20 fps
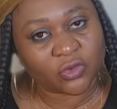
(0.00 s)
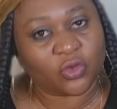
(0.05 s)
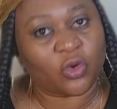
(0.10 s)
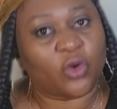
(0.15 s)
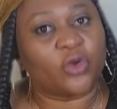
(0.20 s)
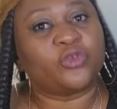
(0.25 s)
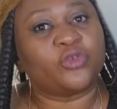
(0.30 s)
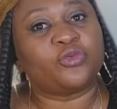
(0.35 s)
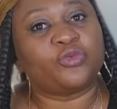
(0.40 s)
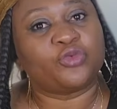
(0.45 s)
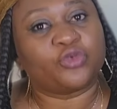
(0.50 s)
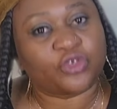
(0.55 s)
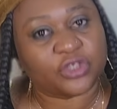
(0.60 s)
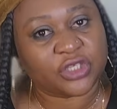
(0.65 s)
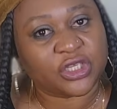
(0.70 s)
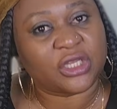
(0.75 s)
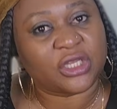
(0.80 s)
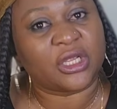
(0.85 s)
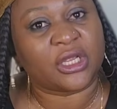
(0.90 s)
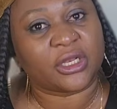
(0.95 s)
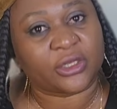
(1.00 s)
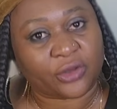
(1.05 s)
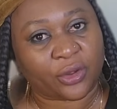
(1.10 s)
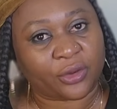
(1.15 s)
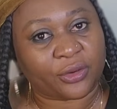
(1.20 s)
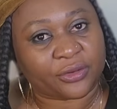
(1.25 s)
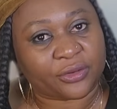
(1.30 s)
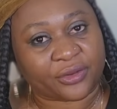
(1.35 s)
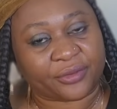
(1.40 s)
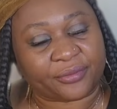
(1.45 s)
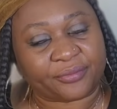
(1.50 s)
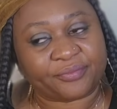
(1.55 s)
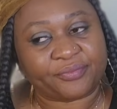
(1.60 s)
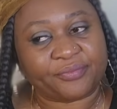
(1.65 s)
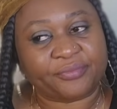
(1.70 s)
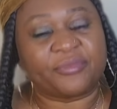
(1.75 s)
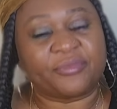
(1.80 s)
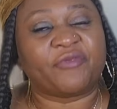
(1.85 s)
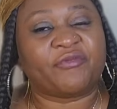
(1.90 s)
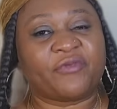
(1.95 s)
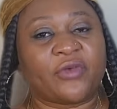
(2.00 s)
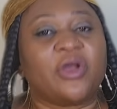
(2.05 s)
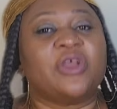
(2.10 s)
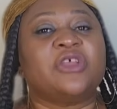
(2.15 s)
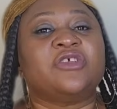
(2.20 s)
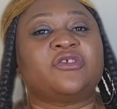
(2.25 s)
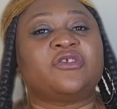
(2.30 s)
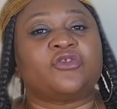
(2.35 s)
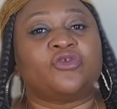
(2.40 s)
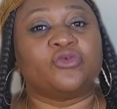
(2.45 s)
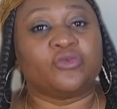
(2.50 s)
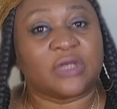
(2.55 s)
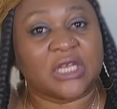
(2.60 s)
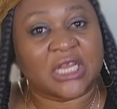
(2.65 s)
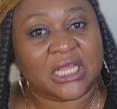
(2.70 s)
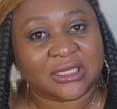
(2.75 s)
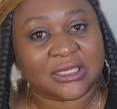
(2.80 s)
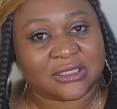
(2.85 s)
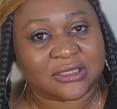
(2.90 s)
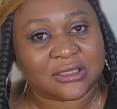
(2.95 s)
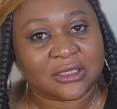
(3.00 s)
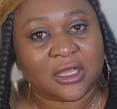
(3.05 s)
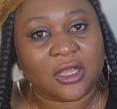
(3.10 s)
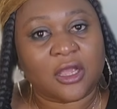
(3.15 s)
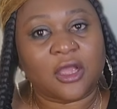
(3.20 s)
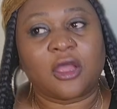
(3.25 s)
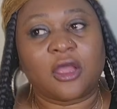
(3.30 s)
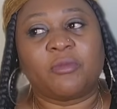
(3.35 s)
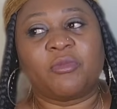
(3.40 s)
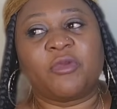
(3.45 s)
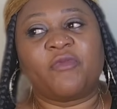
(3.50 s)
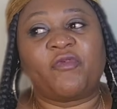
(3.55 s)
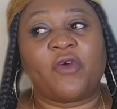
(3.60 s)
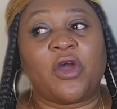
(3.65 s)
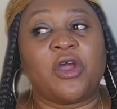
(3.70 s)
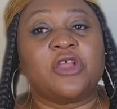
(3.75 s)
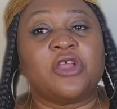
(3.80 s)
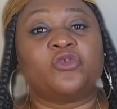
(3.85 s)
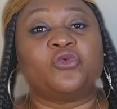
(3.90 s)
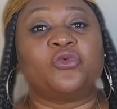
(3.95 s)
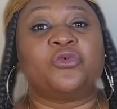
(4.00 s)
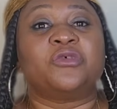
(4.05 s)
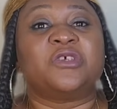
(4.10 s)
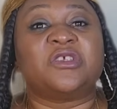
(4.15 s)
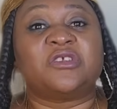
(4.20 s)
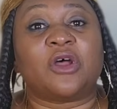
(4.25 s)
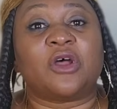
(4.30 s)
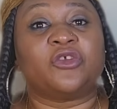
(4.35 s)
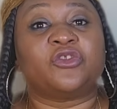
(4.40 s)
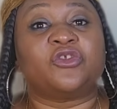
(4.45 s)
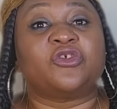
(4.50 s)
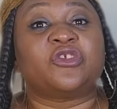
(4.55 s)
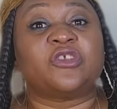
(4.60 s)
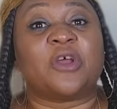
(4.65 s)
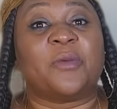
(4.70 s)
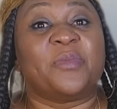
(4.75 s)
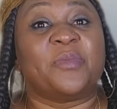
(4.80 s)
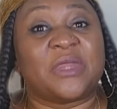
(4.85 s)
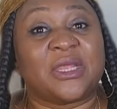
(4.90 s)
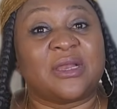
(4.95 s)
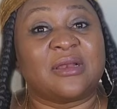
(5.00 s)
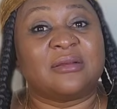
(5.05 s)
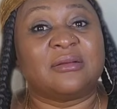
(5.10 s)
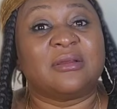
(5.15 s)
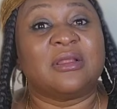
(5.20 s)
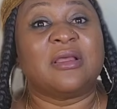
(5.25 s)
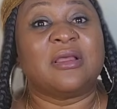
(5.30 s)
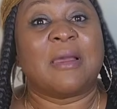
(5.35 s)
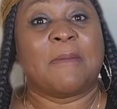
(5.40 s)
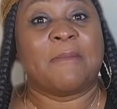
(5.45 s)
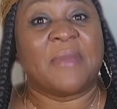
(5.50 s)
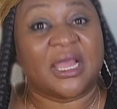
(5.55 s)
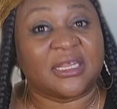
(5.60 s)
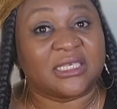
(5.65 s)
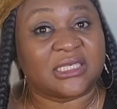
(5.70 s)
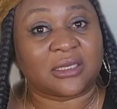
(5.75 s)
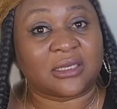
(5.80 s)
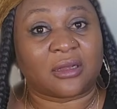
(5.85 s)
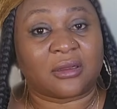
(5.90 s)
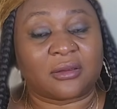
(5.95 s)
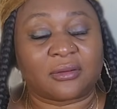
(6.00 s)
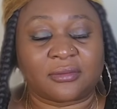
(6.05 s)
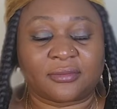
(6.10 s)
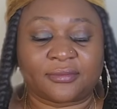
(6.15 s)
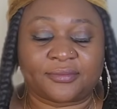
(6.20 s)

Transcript: Go see a doctor before it's too late, before it will result to something major.